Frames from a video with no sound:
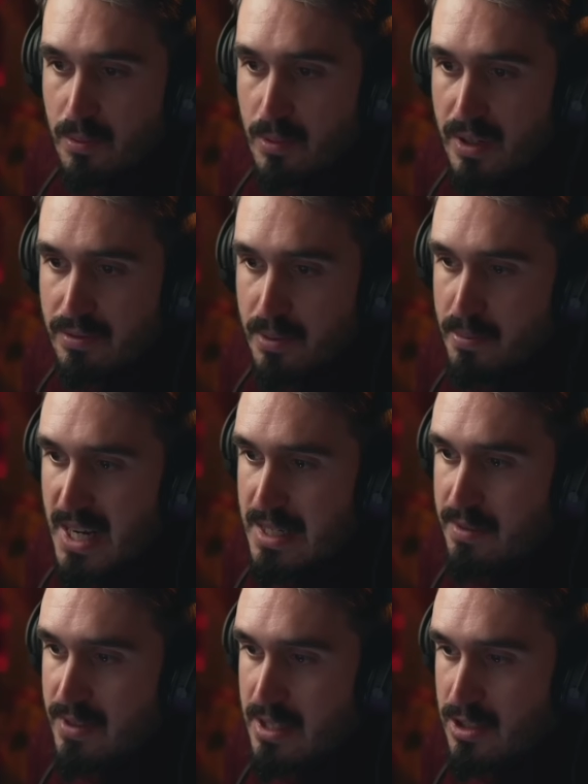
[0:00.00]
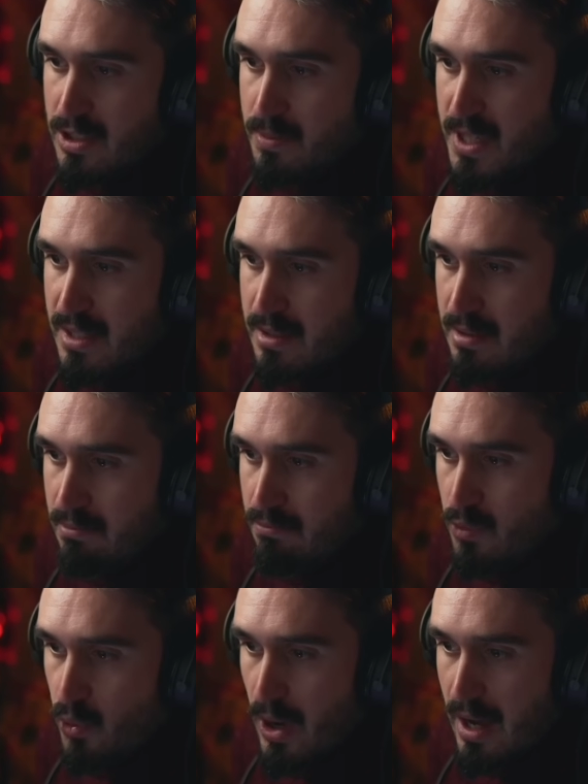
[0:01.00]
one from Native Instruments,
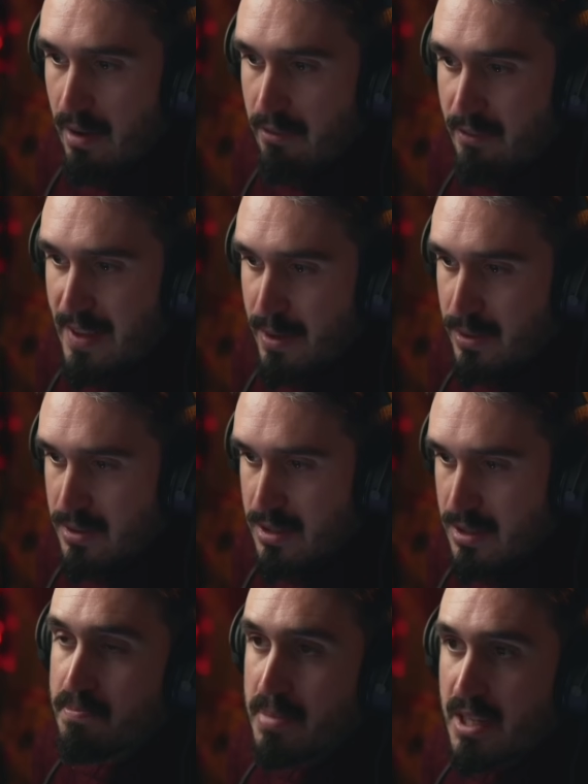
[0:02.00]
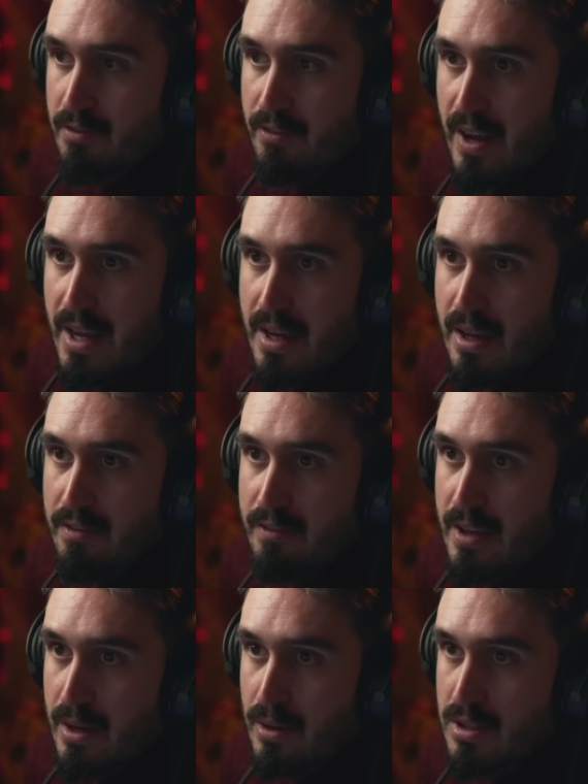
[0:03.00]
Noir Felt, Bitfire
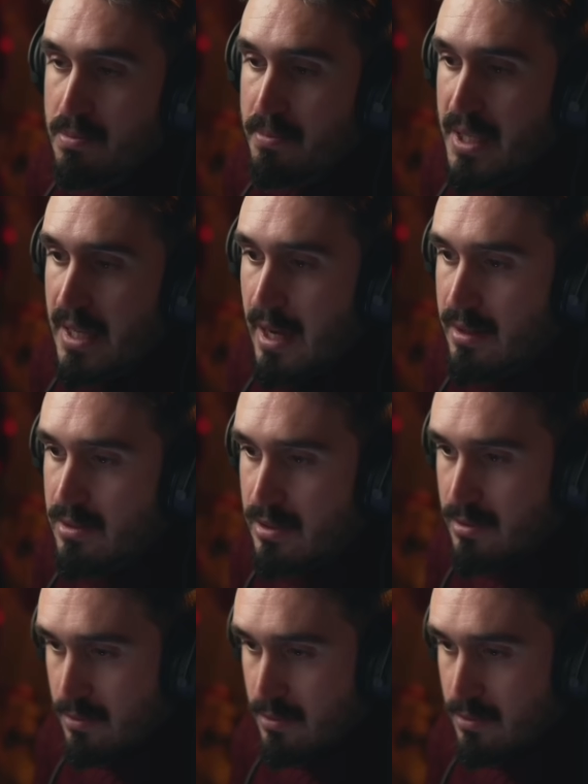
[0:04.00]
Felt Piano,